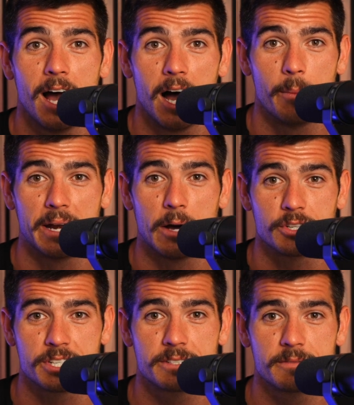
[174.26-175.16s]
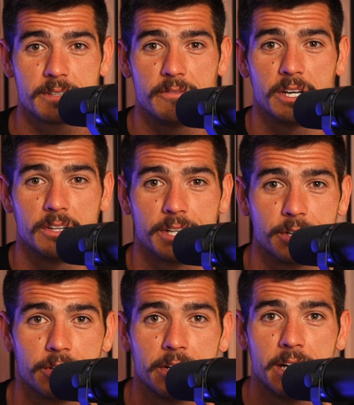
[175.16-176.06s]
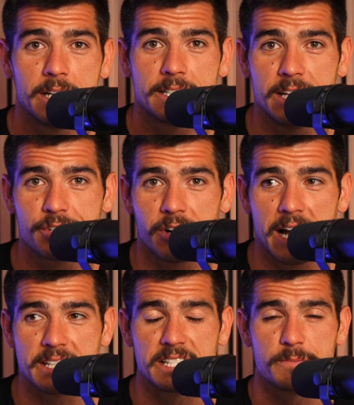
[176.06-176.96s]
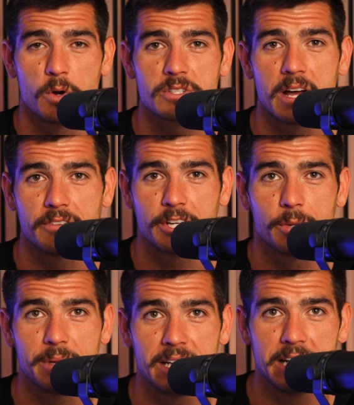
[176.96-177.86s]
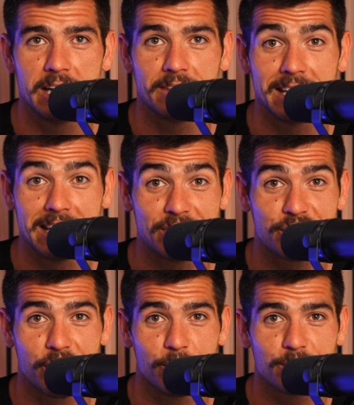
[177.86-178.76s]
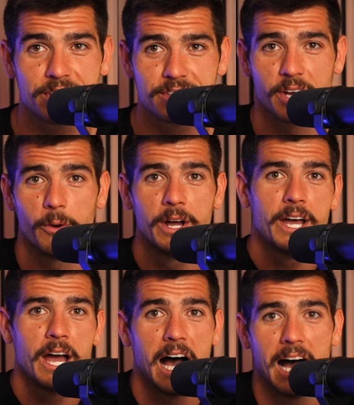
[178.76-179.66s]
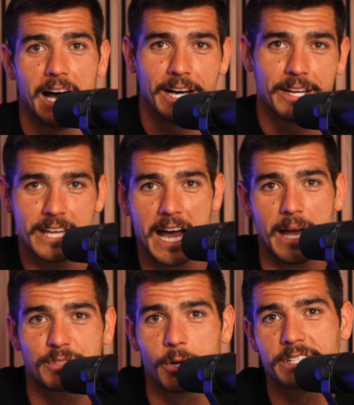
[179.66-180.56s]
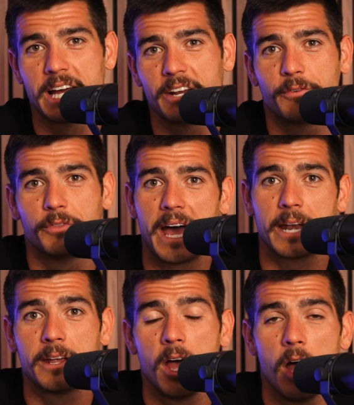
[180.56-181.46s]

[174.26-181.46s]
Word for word: And I'll just give you a little teaser as it's most likely going to be in the East Coast. So I'm so excited for that.